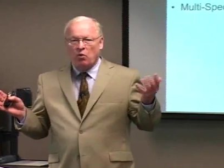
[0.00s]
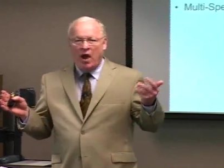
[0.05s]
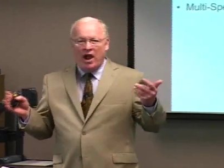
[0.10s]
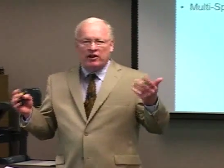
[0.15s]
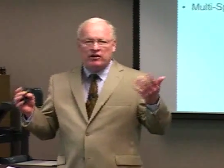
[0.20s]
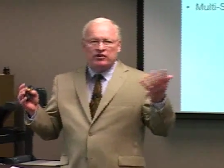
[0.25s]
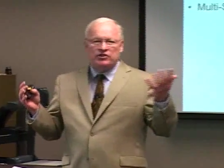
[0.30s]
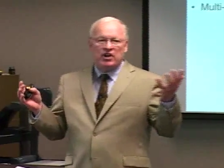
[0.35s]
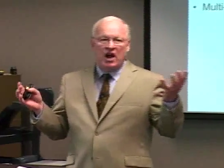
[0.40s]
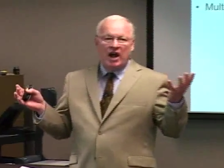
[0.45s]

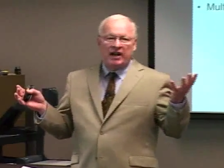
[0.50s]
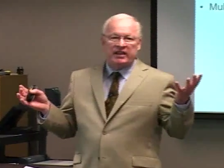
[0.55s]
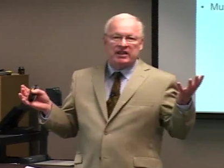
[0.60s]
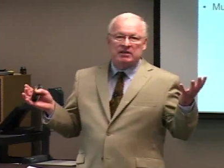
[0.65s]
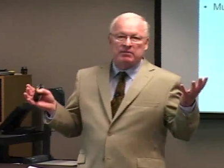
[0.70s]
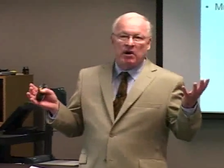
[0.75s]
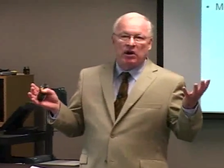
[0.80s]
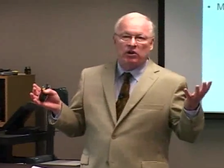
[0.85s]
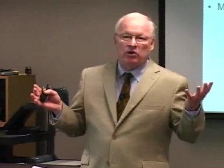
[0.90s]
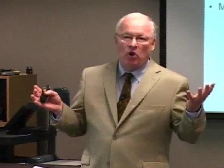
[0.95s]
Why are you
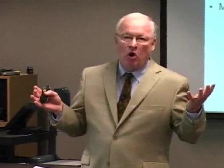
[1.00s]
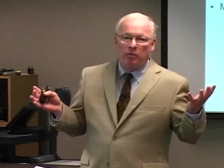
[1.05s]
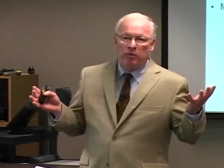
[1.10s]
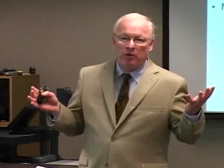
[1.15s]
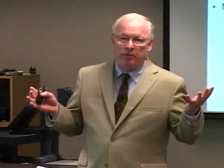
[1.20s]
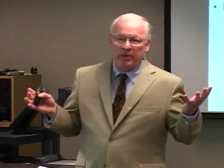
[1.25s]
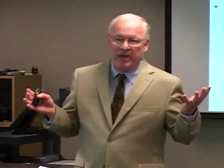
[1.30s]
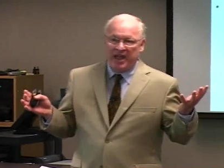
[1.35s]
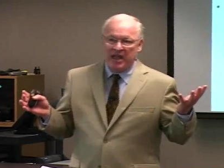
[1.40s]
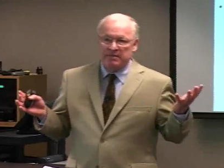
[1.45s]
talking about
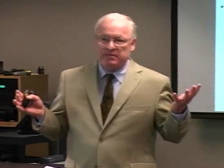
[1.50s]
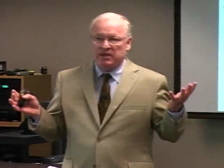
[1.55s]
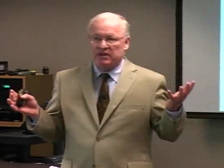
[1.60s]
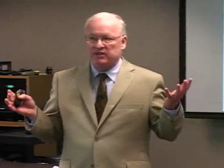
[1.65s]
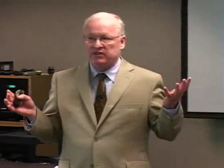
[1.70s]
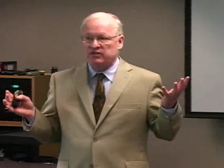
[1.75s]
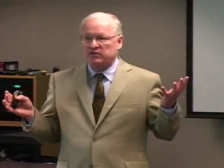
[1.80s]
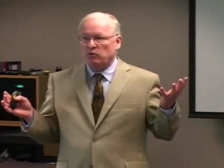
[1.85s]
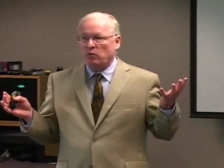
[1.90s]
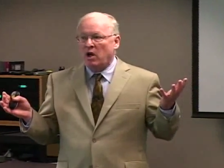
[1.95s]
global
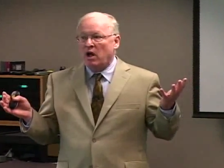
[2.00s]
payments?